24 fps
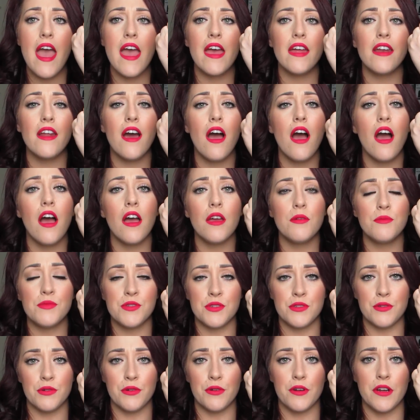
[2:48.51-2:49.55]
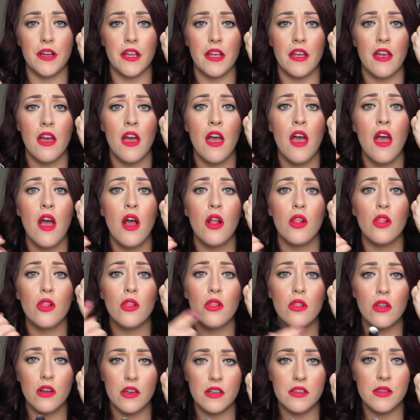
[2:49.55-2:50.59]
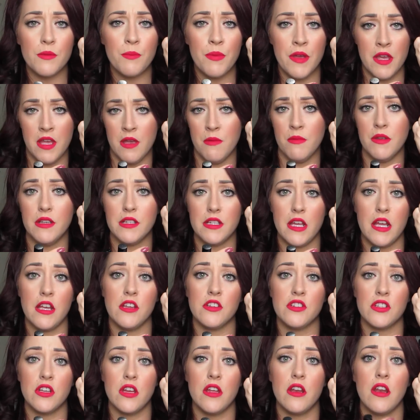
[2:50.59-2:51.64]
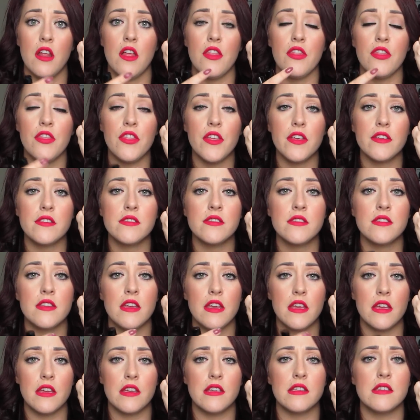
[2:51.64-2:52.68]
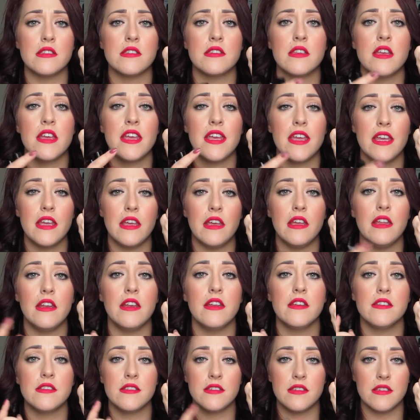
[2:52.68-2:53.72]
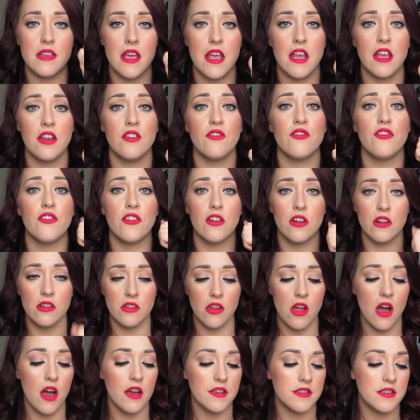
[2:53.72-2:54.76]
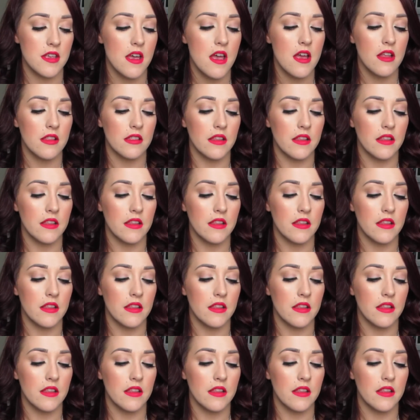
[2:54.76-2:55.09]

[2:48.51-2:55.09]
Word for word: And I'm sorry, look at the pigmentation. This is insane for a gloss.